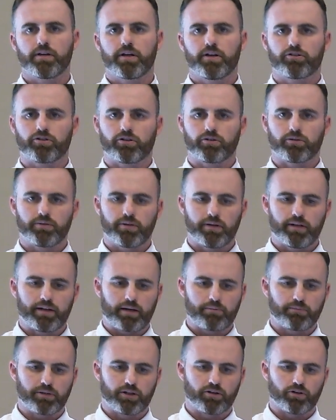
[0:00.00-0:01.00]
So
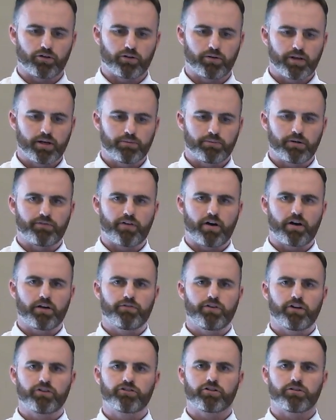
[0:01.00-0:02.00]
let me know. Be very
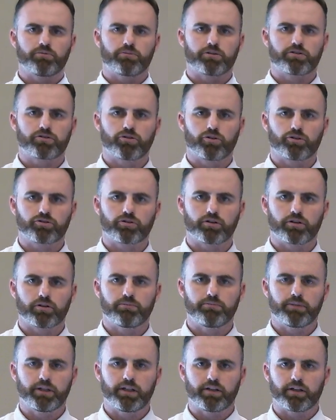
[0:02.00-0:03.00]
vigilant with social
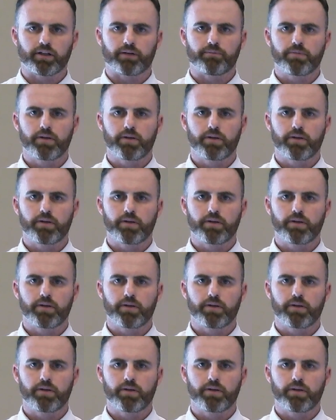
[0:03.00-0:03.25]
media.